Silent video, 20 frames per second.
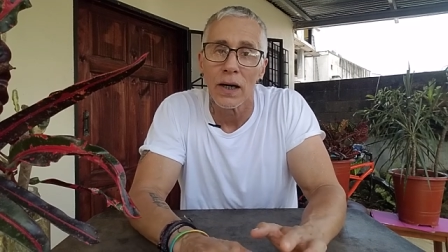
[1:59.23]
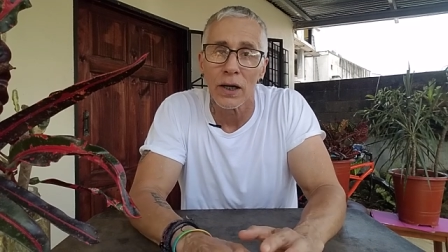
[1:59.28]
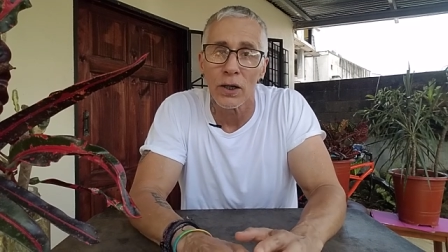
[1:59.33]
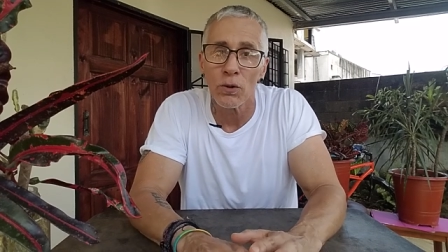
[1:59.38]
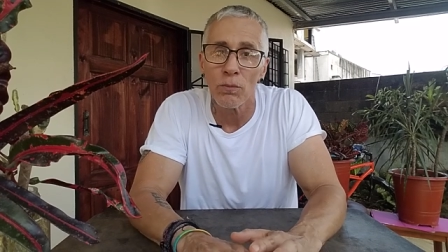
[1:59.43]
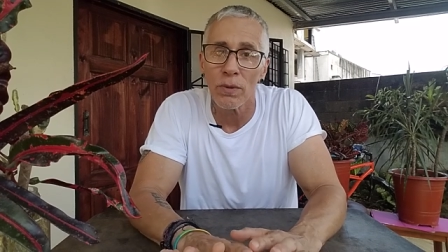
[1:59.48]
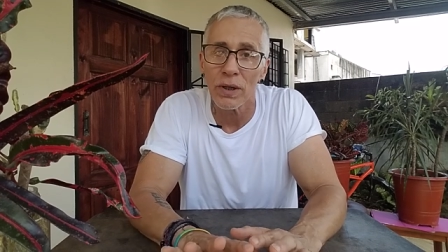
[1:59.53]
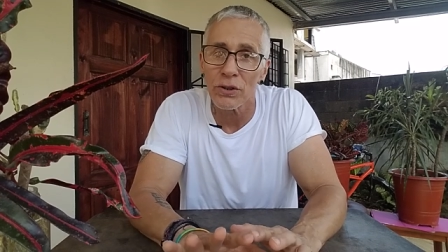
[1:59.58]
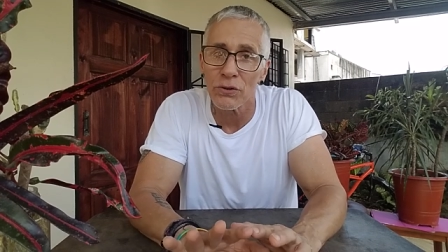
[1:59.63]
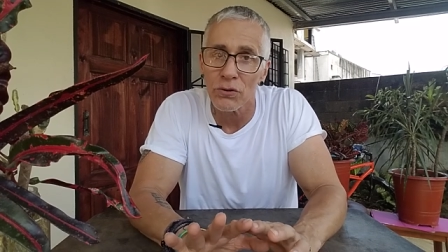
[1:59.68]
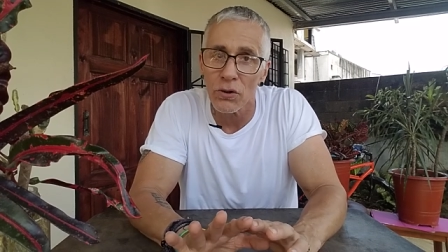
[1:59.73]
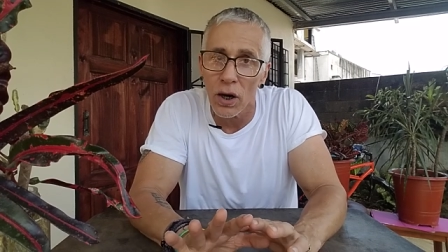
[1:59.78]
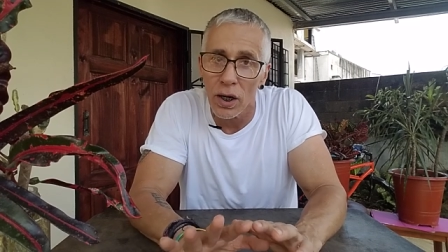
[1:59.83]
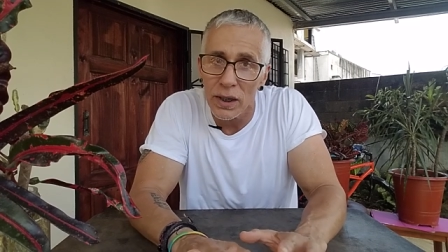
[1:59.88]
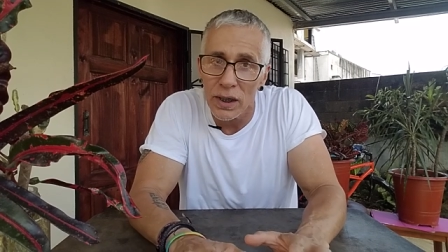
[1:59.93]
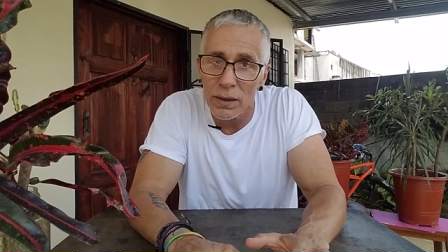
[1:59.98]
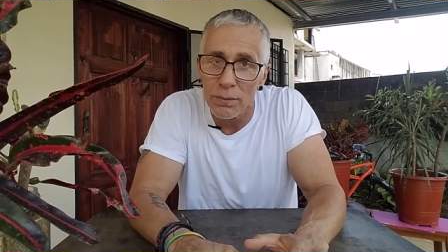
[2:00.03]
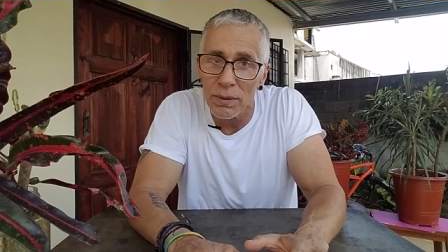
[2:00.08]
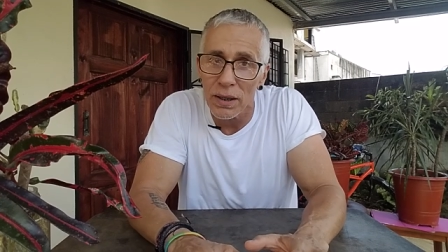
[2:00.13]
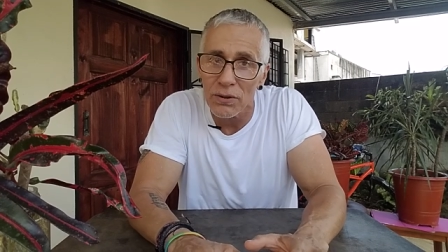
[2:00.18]
I don't mind
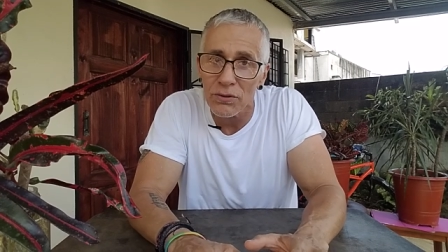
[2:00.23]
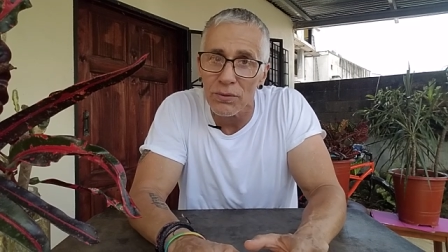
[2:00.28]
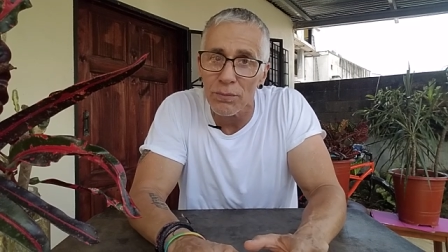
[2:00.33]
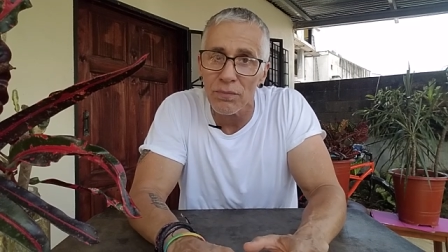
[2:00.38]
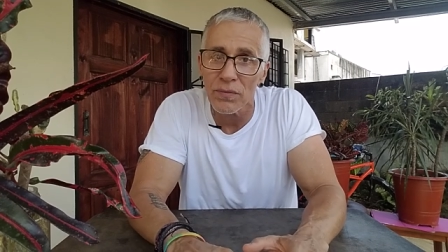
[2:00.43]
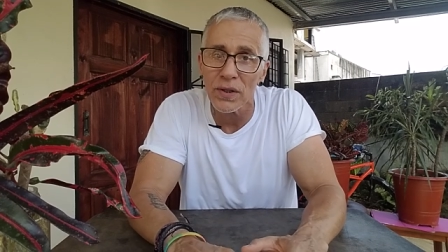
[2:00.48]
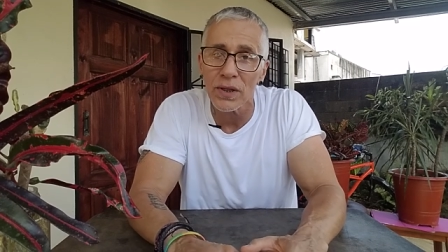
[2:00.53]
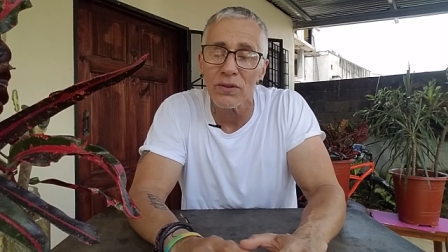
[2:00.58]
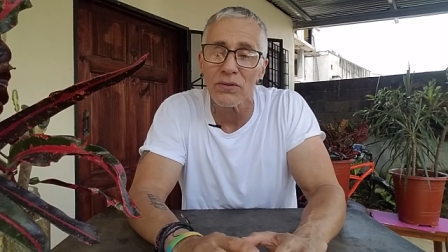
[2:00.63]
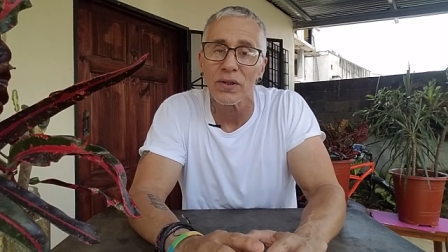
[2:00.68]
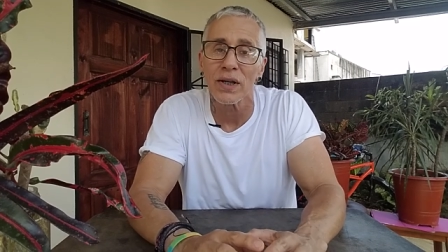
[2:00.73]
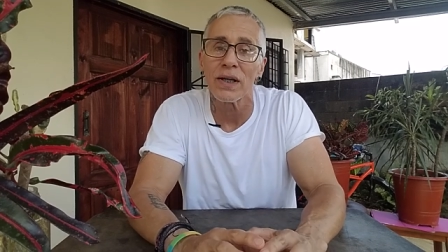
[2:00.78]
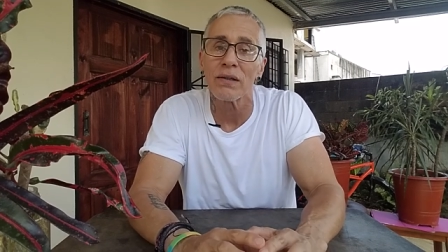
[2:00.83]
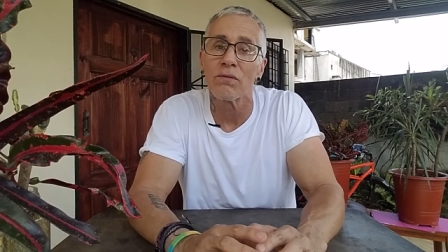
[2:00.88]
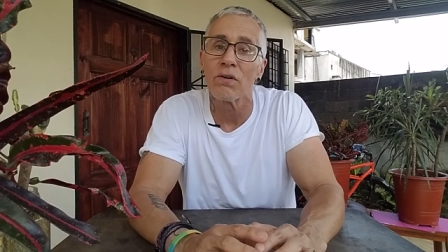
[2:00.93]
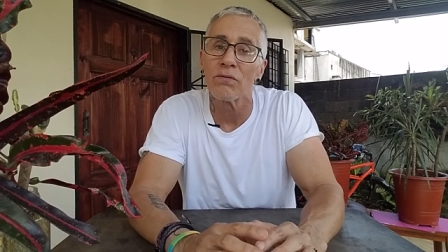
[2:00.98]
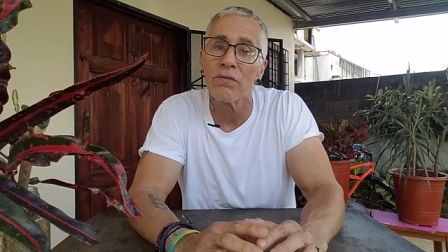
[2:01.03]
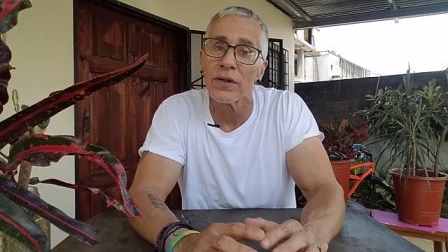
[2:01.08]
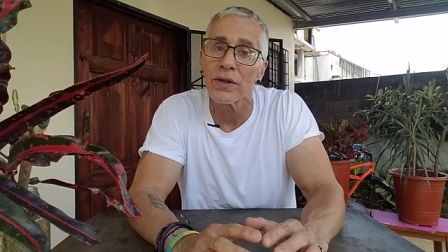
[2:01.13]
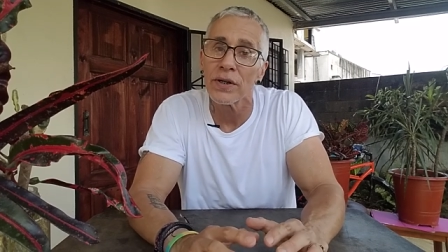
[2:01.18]
talking about some things. I
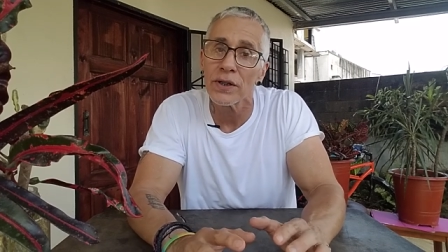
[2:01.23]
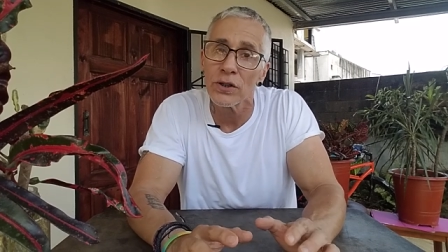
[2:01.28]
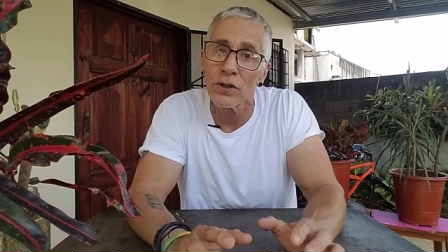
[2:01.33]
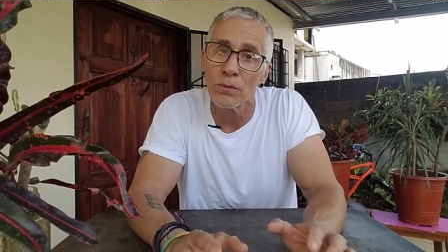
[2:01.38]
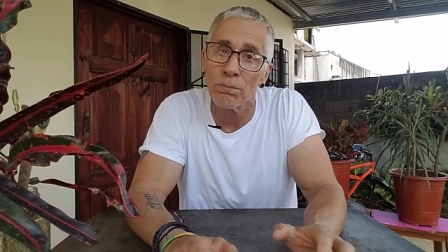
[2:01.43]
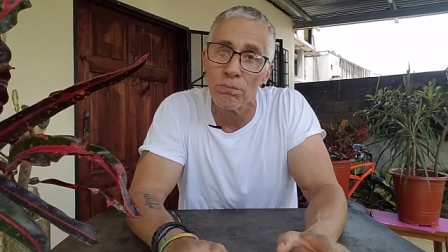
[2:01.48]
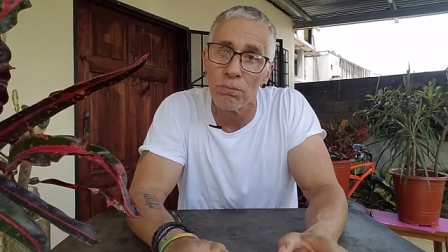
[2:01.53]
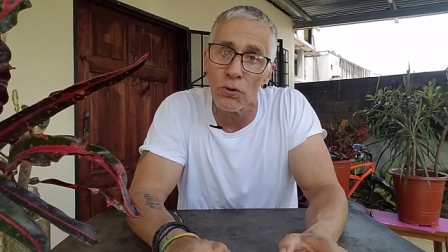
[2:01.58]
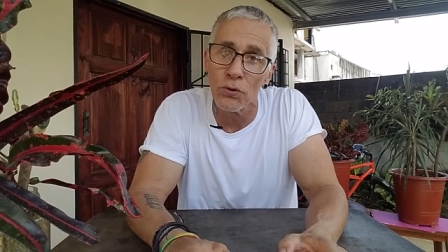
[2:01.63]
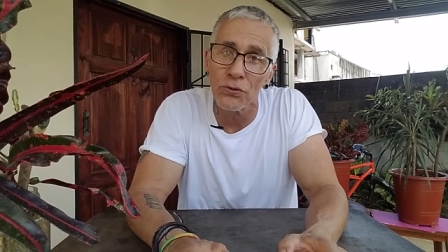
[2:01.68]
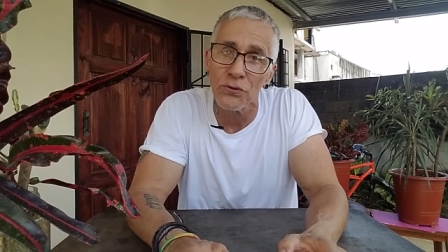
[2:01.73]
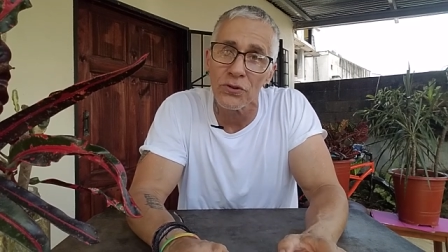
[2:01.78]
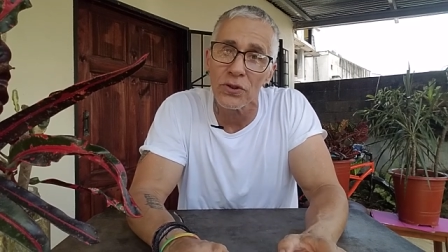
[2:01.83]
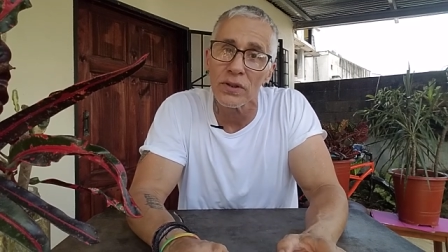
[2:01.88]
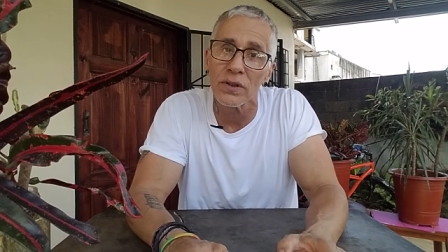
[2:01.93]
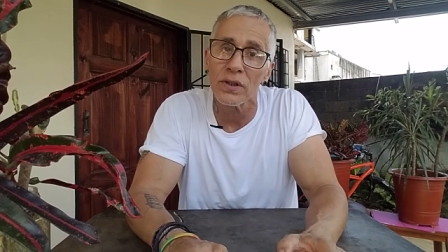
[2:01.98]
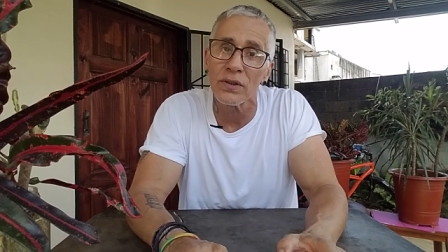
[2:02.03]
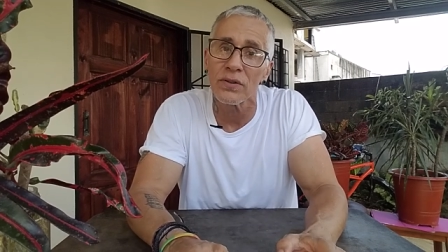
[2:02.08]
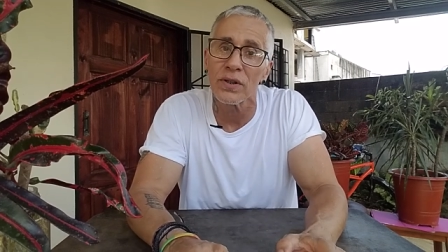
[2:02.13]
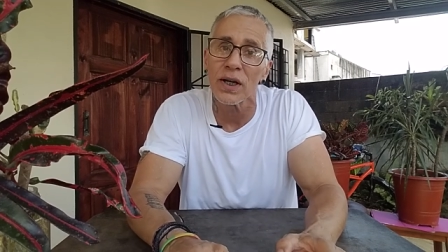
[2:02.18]
have a very good
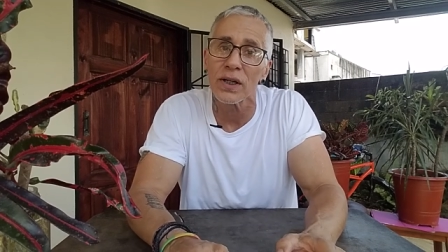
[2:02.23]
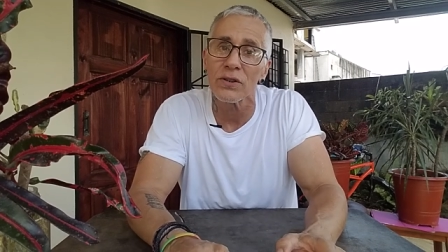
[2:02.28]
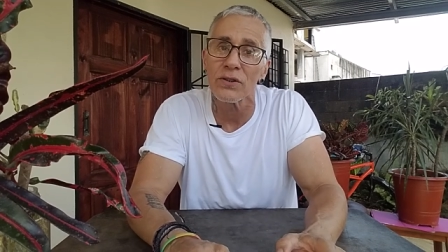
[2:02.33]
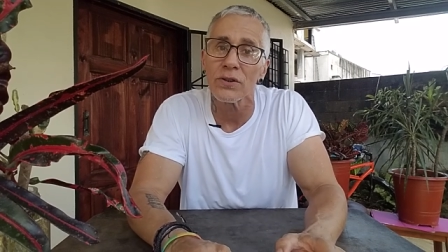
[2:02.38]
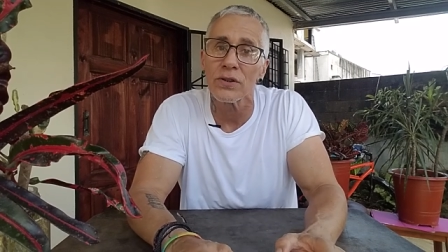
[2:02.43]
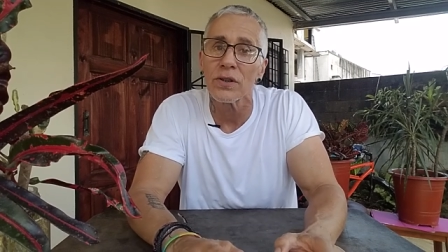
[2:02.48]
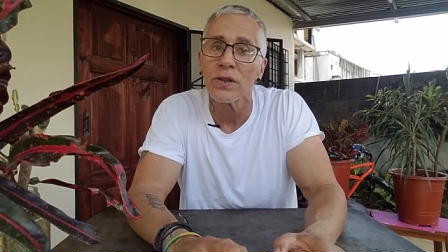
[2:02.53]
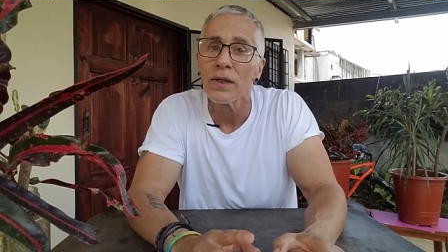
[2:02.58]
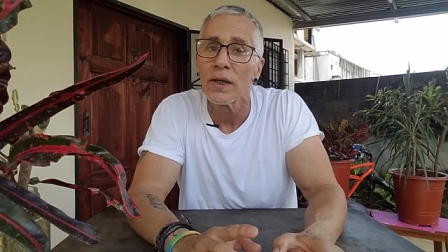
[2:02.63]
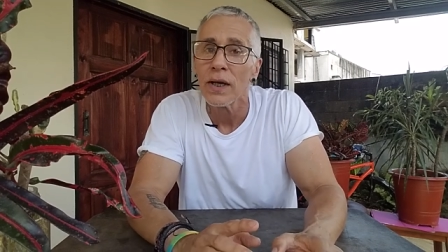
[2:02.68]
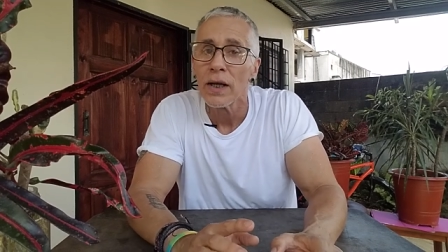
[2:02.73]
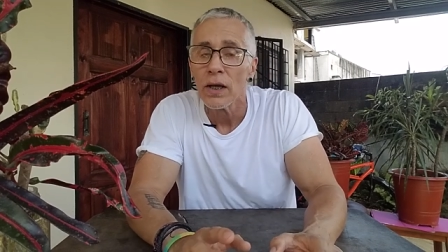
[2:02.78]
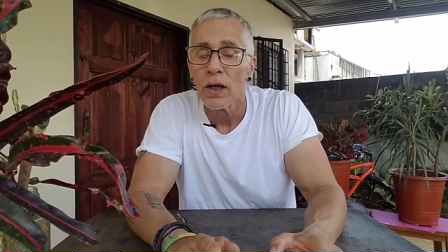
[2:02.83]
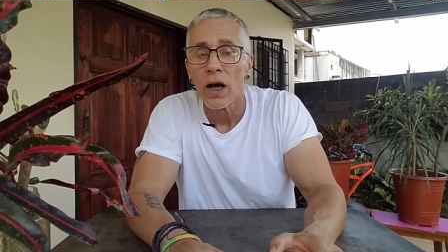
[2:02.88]
bullshit detector.